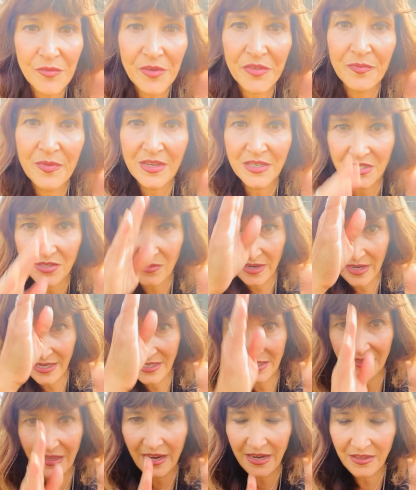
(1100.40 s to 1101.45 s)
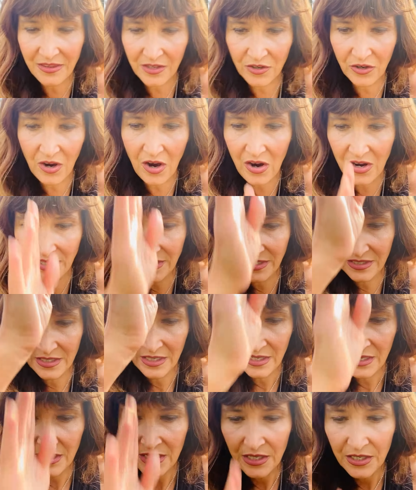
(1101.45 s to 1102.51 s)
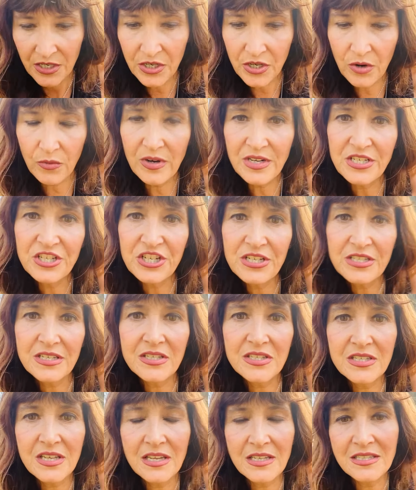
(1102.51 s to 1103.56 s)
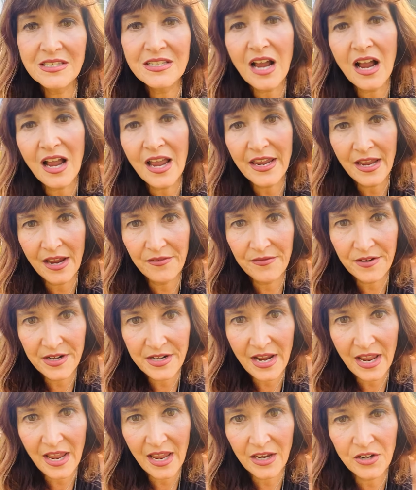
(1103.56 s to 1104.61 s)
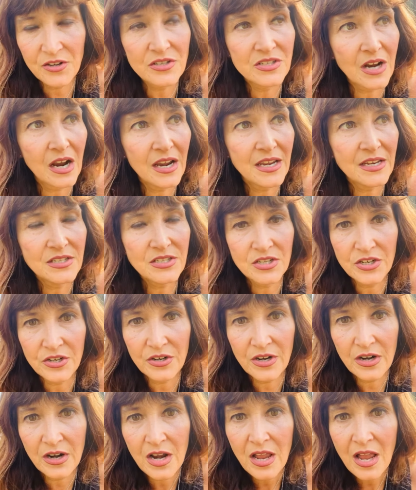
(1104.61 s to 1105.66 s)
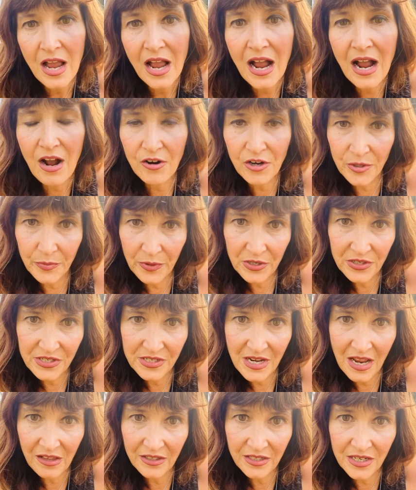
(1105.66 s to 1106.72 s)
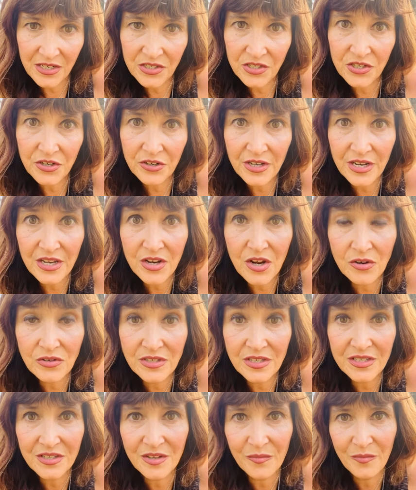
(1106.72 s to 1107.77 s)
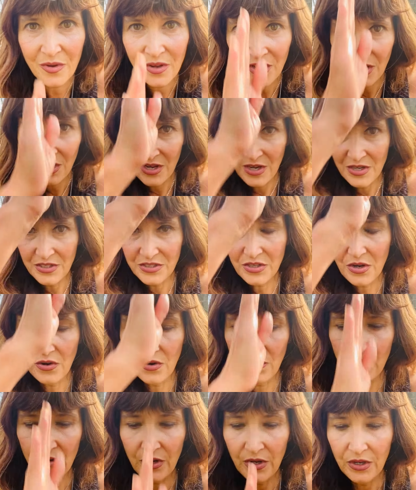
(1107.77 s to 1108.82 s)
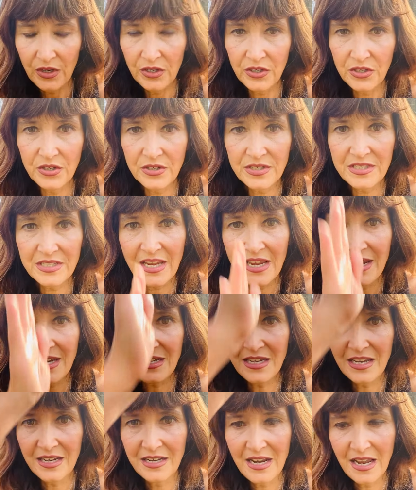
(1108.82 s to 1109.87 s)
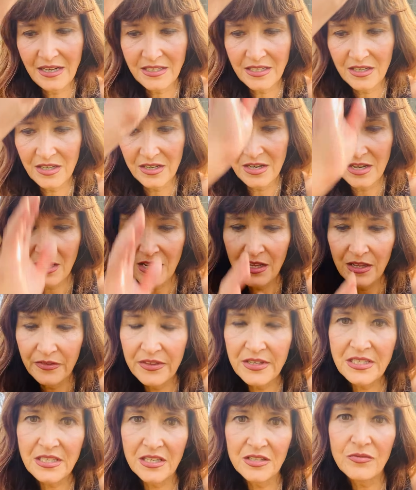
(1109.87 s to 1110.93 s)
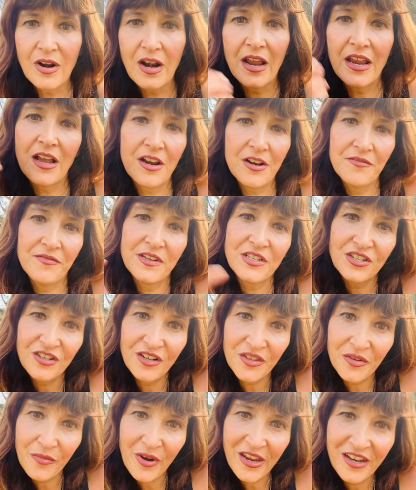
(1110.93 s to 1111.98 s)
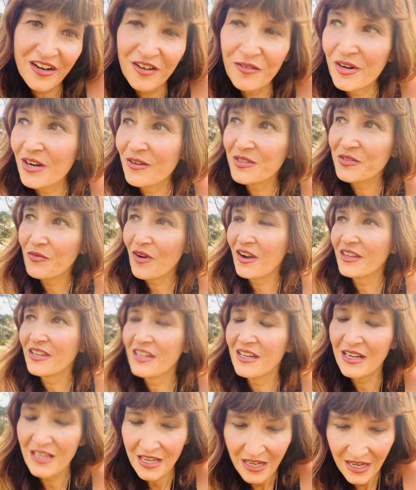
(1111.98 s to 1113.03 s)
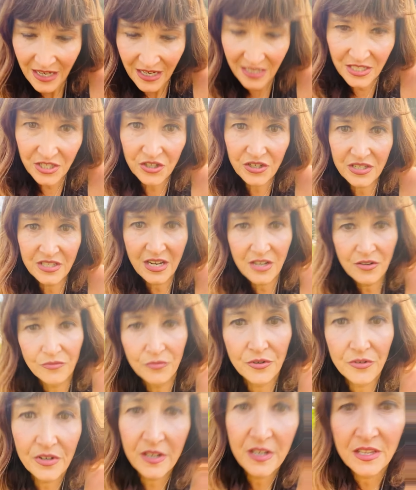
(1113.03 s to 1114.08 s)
with me. So it's like the cross, you know, when Jesus says die every day, you're dying to your outer personality, to your egotism. So you're staying connected. This is what I got a vision on the way here when I was walking, is you're staying rooted